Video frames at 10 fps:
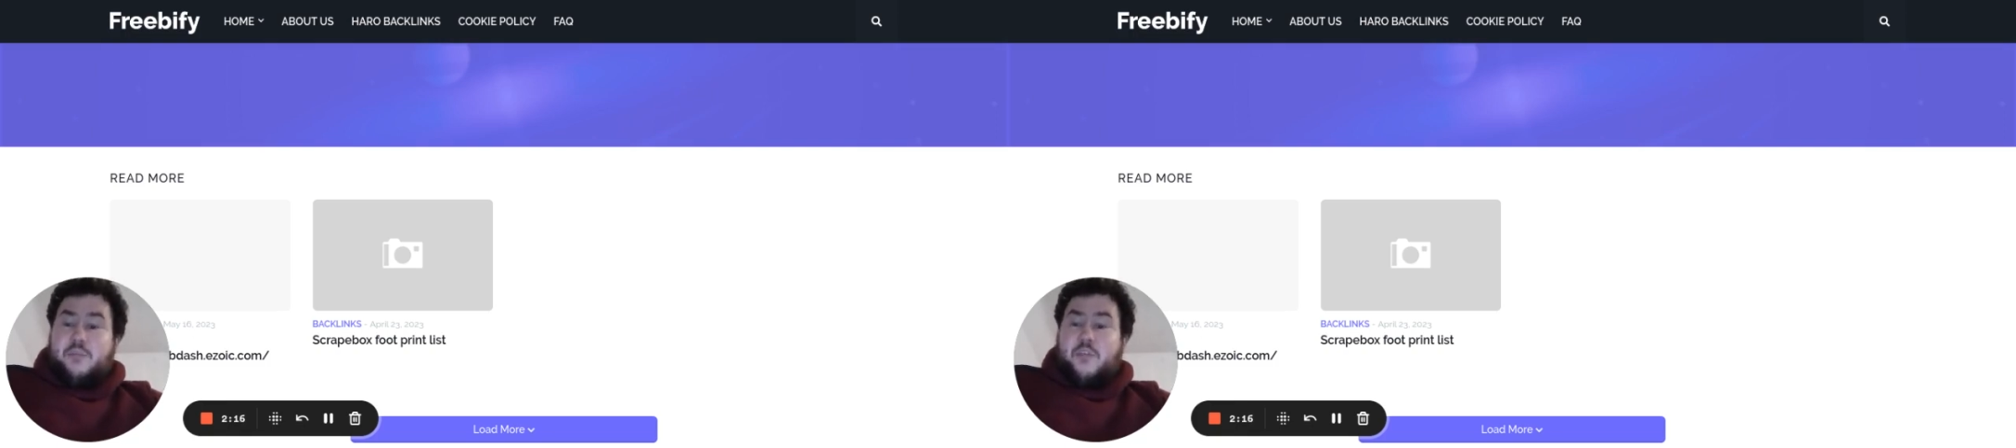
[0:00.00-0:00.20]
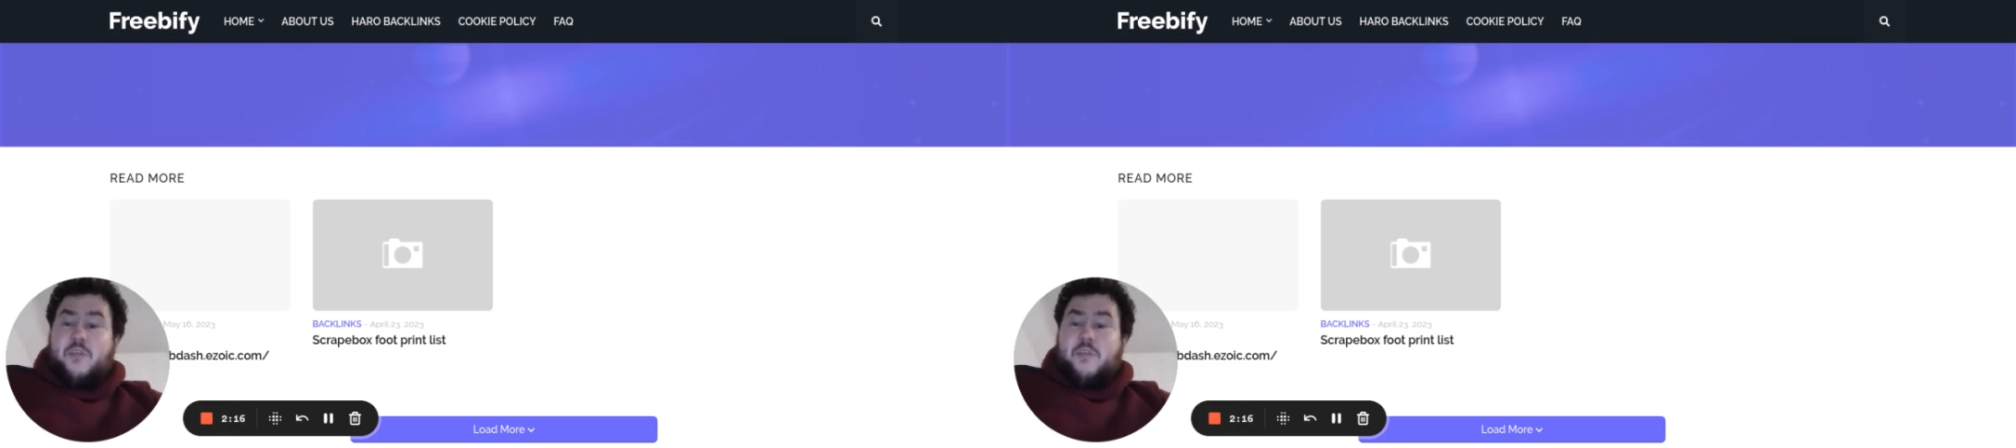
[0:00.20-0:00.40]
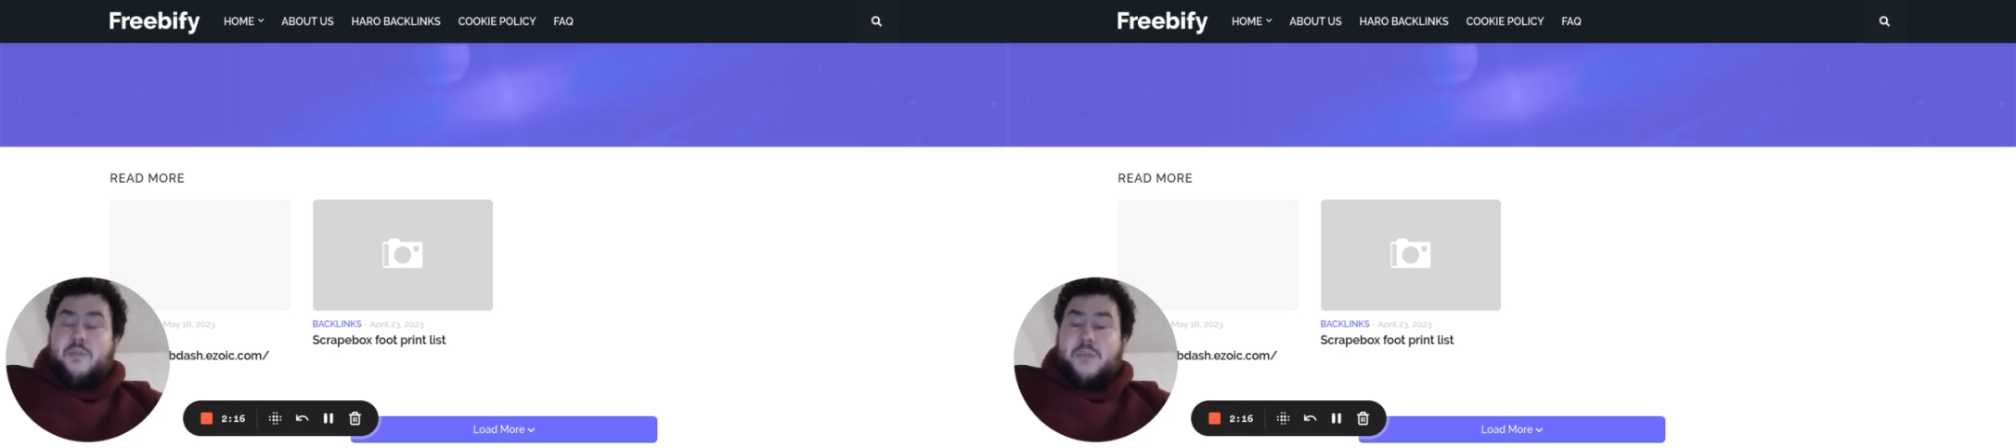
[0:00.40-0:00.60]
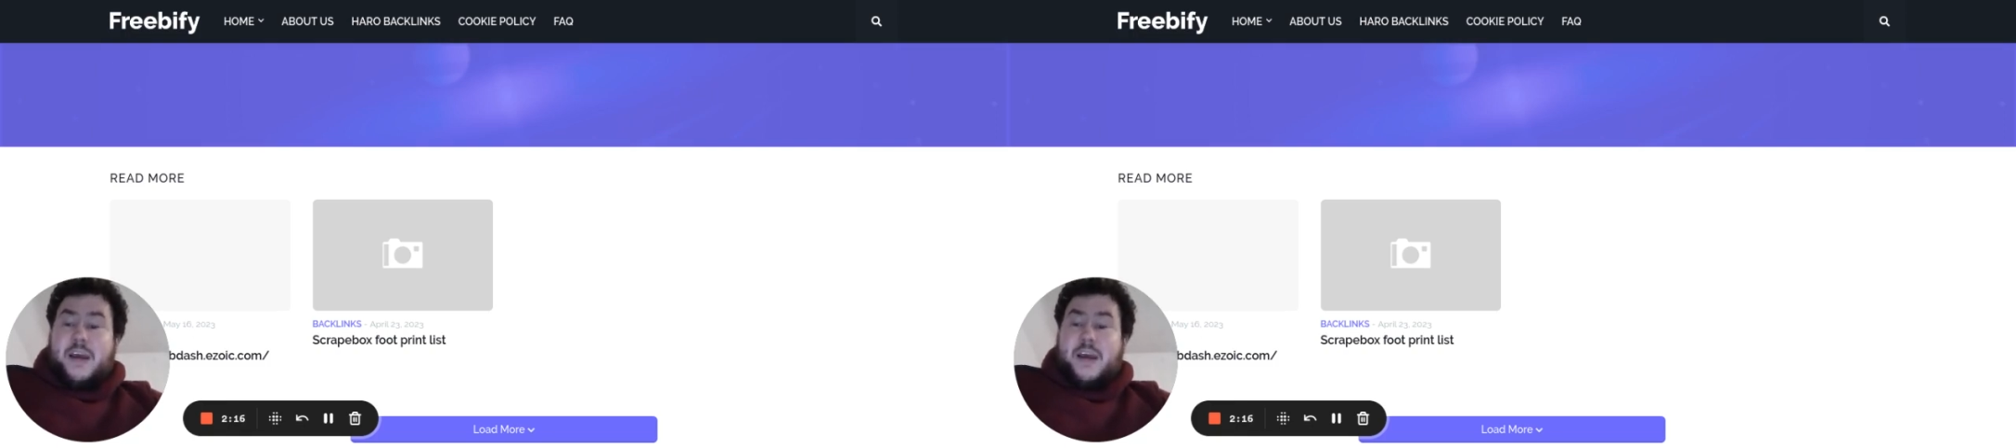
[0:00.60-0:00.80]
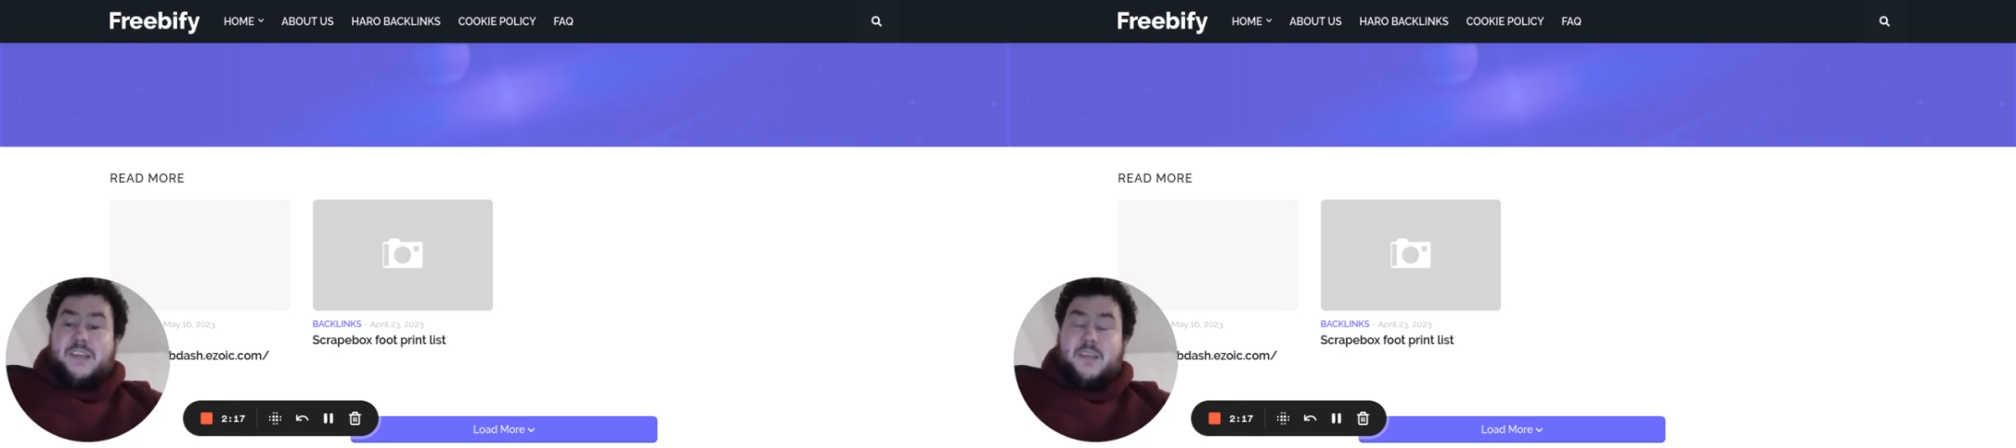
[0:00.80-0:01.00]
problem
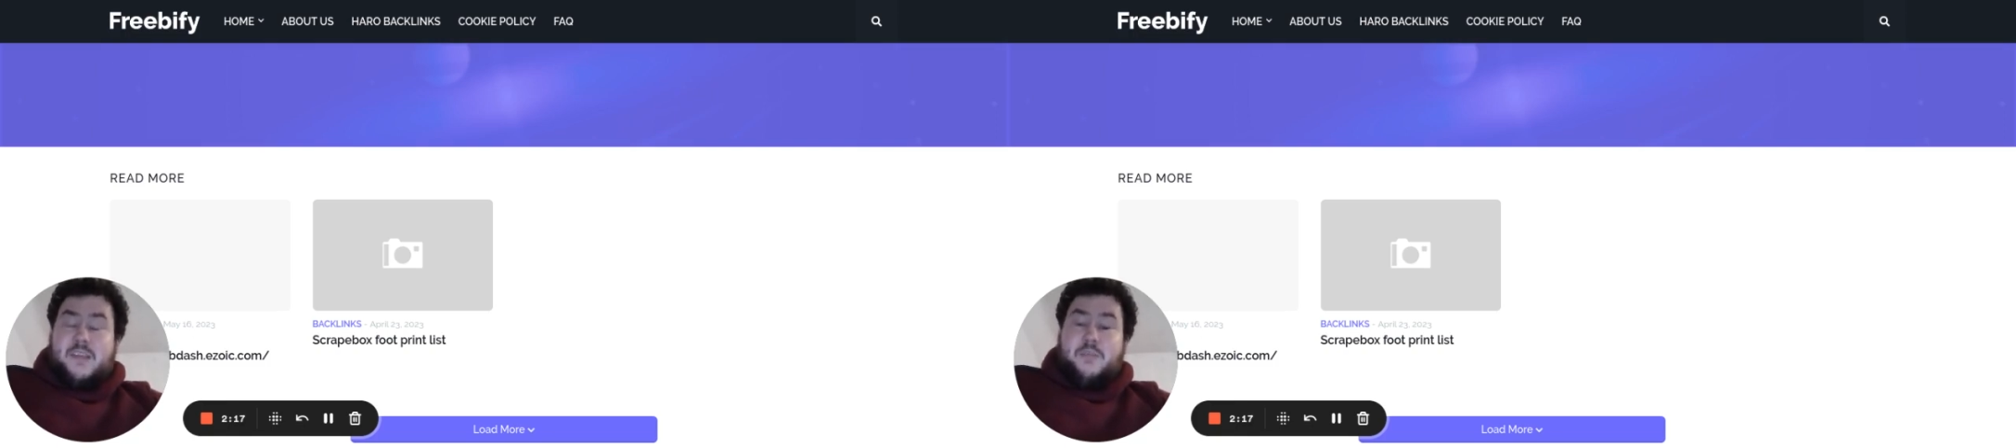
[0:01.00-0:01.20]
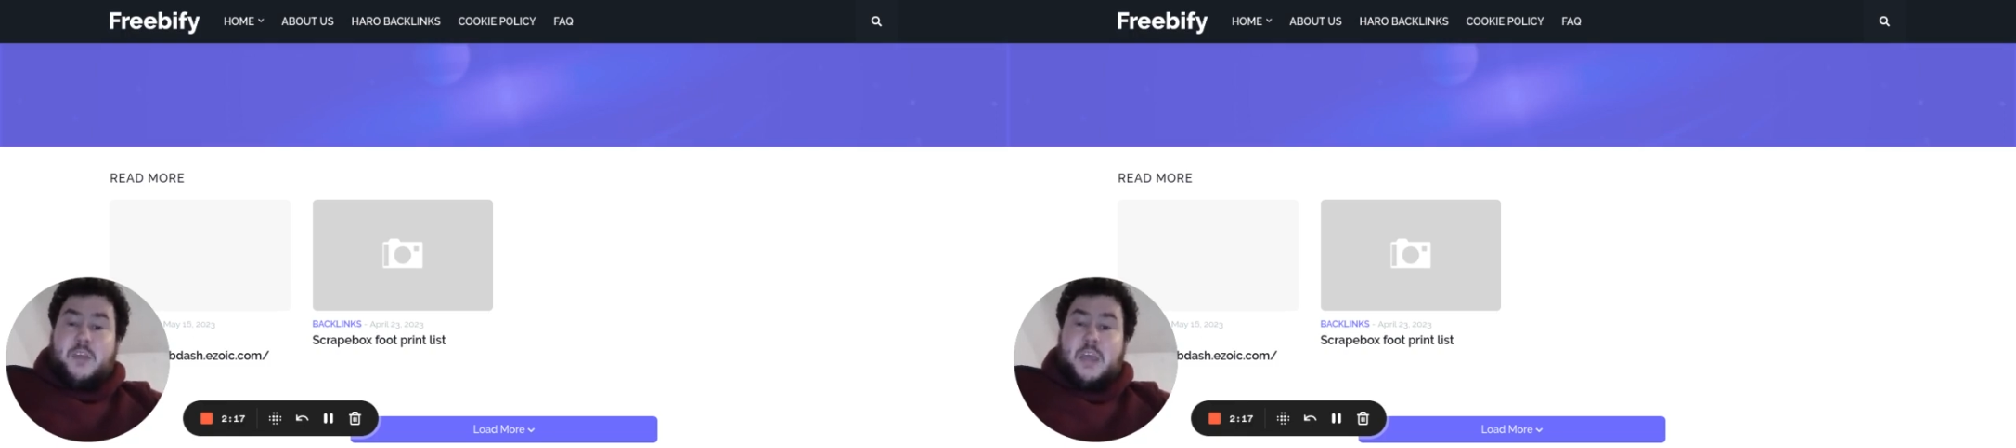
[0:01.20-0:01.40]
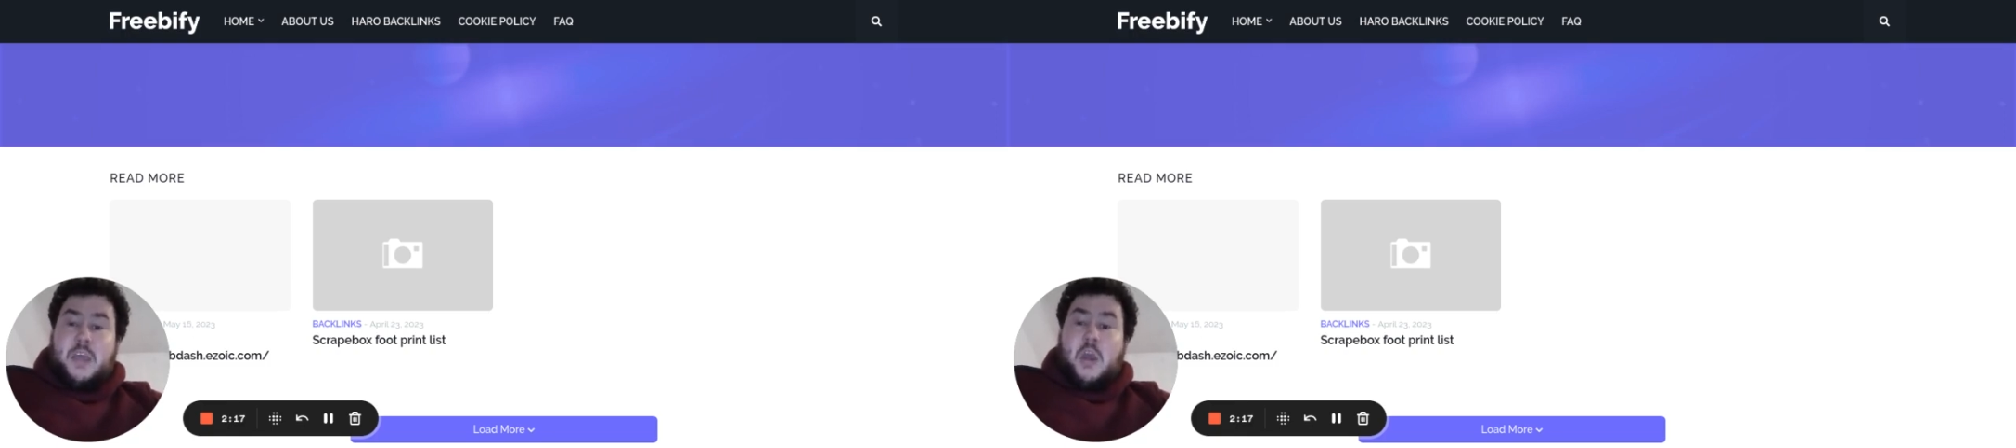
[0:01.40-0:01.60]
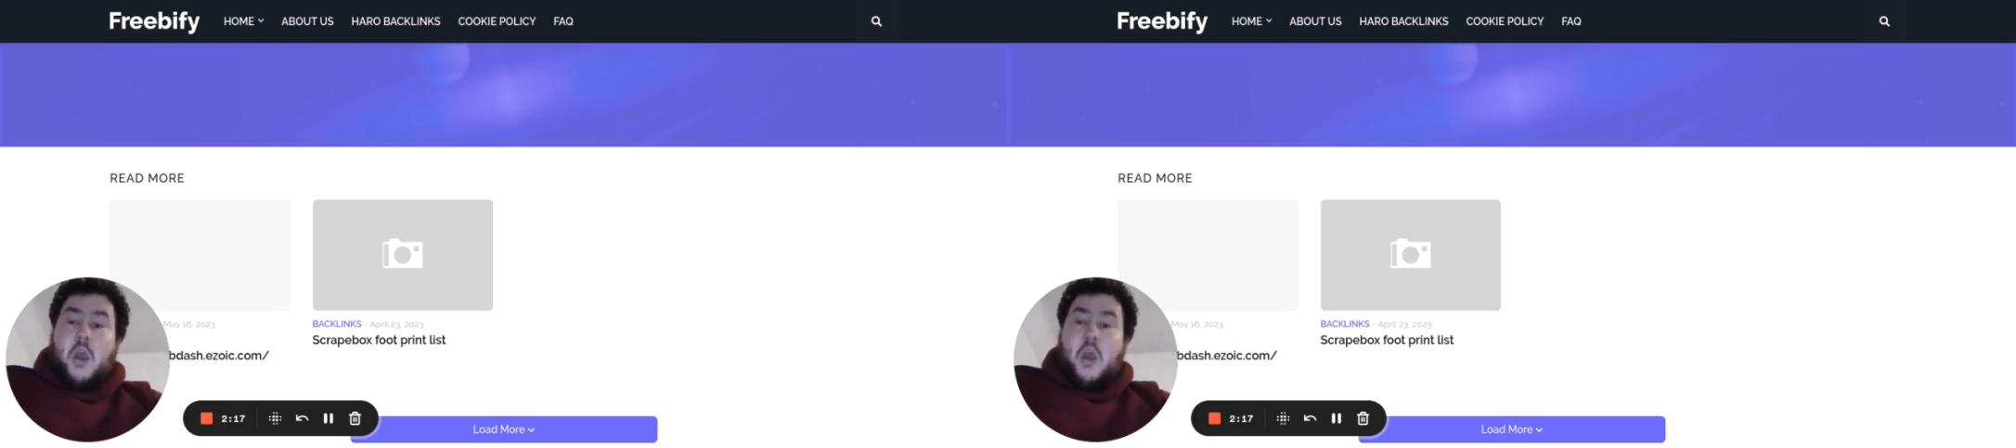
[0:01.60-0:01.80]
by simply